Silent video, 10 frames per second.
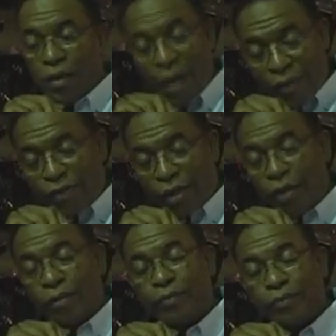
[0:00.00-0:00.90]
Yes, they
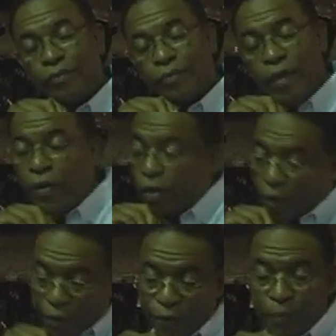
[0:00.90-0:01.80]
do. They're a
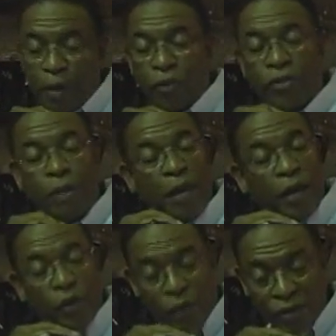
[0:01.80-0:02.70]
great football team. They
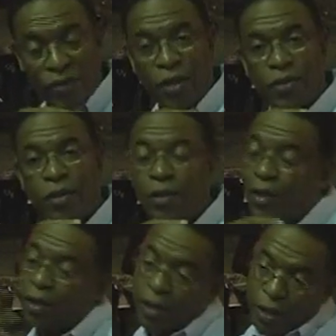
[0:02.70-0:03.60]
had a great season.
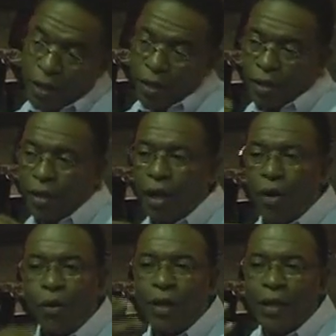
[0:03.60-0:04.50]

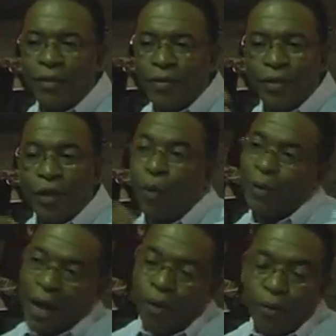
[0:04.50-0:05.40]
Now
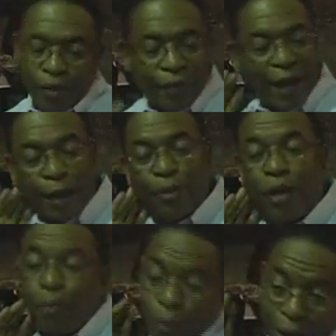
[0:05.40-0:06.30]
you got to
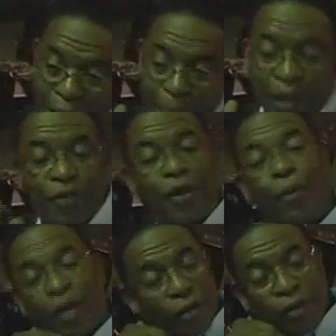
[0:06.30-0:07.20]
bring up Hawaii because they
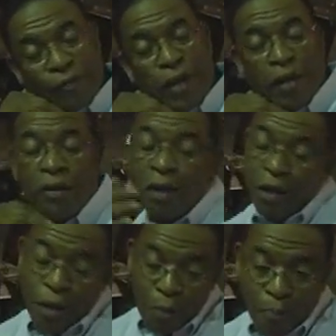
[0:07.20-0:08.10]
went undefeated.
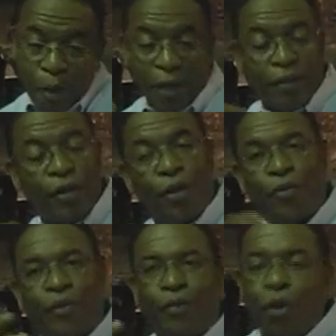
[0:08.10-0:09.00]
But
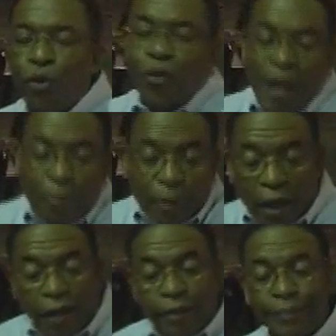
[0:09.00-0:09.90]
who do they play?